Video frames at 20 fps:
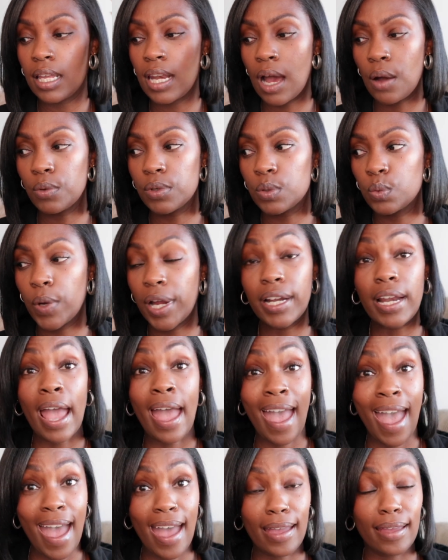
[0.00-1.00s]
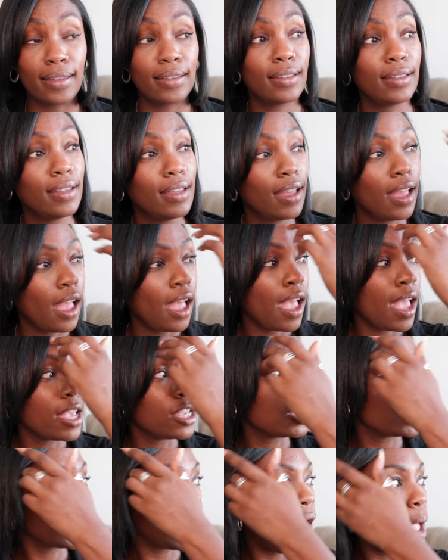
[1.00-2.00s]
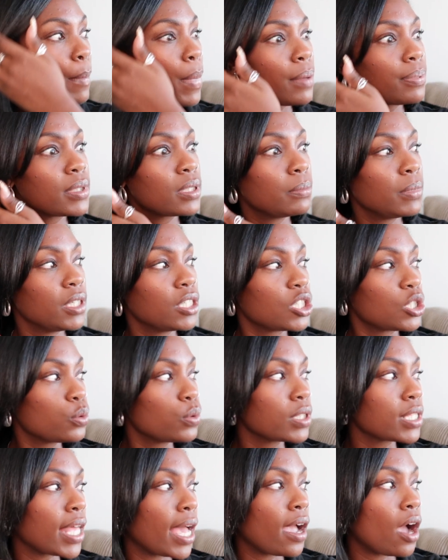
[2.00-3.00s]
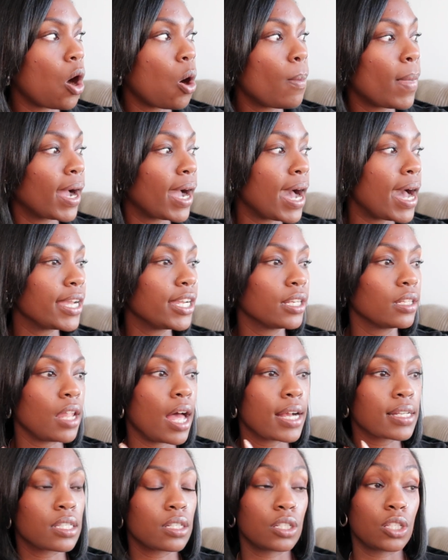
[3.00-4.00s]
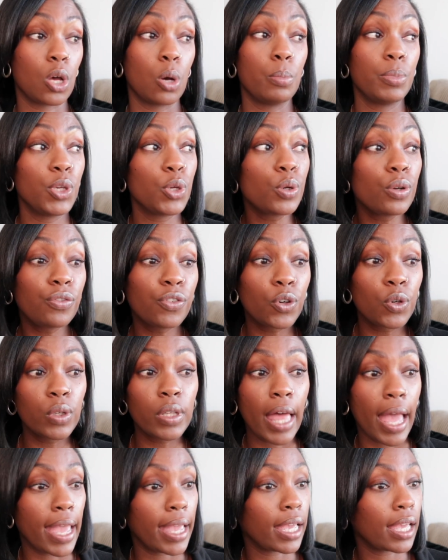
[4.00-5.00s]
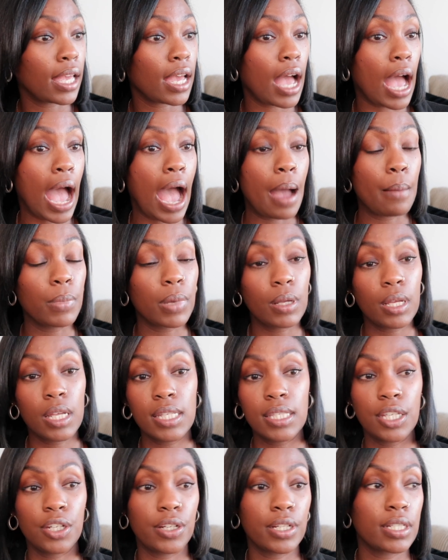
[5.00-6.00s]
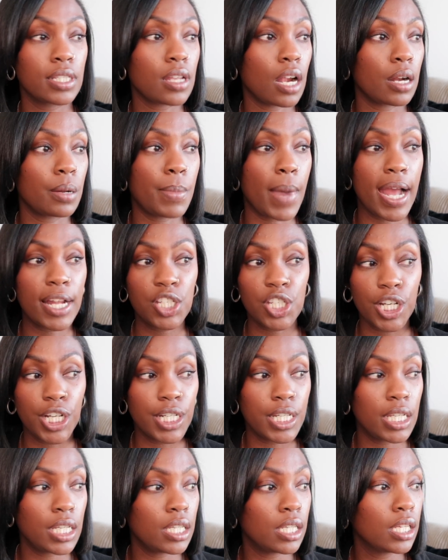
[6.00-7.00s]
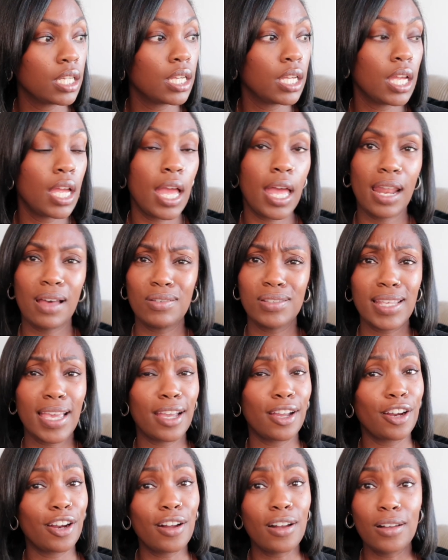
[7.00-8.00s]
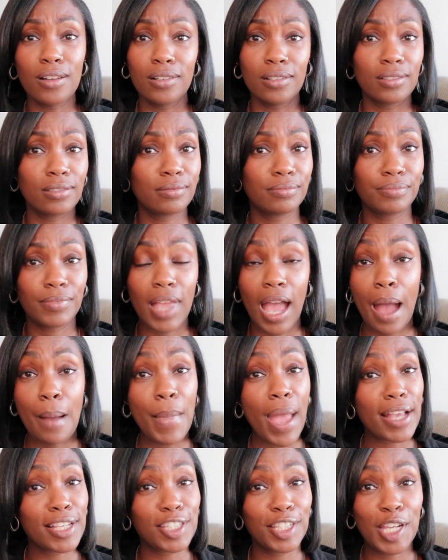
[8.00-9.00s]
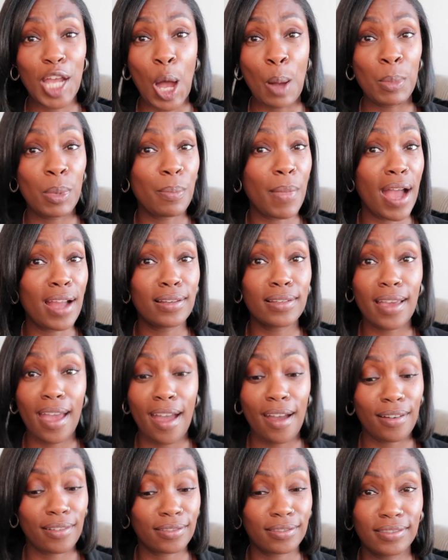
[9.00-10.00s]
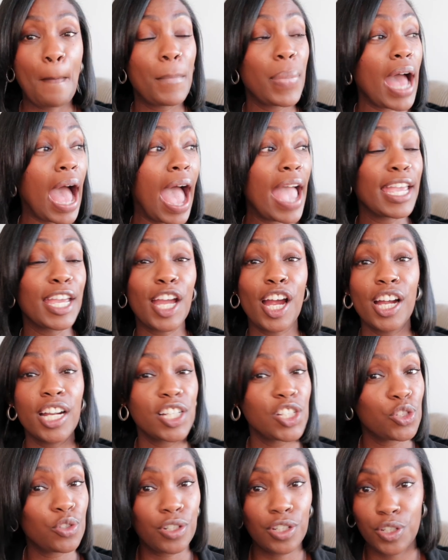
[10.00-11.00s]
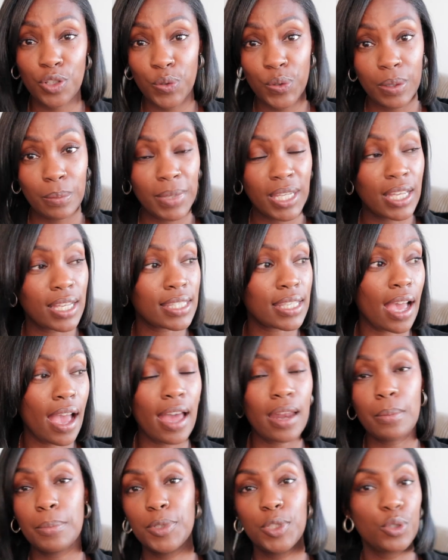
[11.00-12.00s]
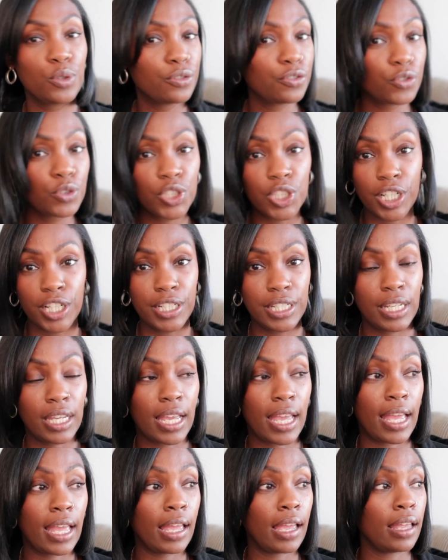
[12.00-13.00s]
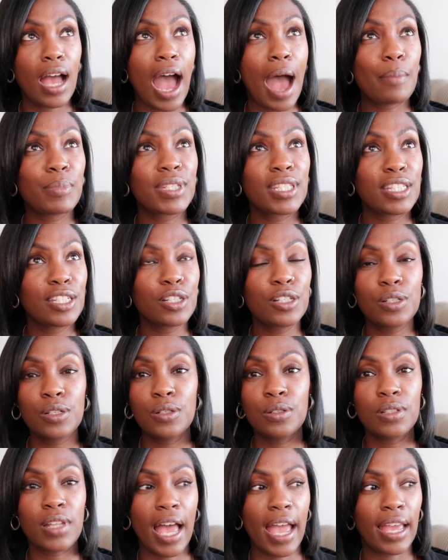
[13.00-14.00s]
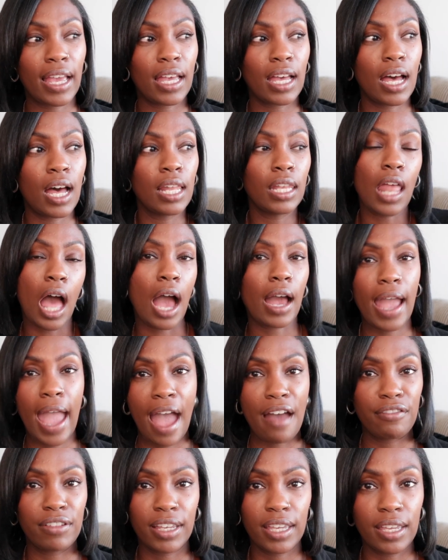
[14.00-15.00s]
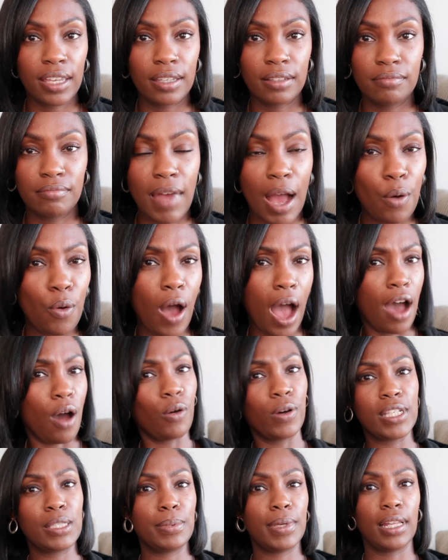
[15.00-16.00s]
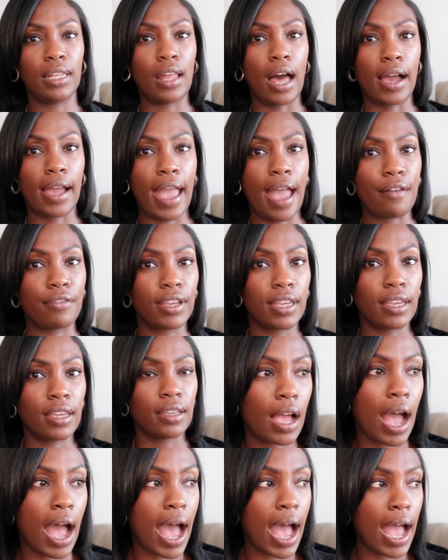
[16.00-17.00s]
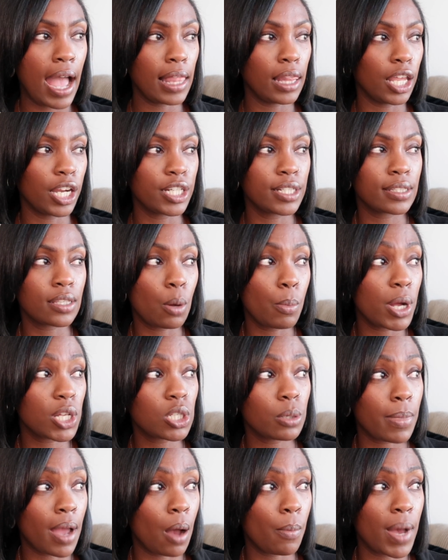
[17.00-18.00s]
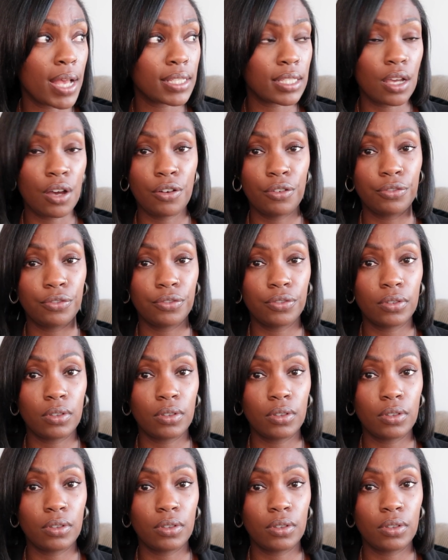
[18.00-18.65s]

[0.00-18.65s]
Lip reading: and I was wearing a hat. And she came up to me and she was like, oh my God, your locks are so beautiful. Like, I'm considering starting my journey. And I was like, girl, I'm actually combing mine down. But I encourage you to do it because I had a beautiful journey, and I'm still like a lock advocate. I will always be a lock advocate. I learned so much about myself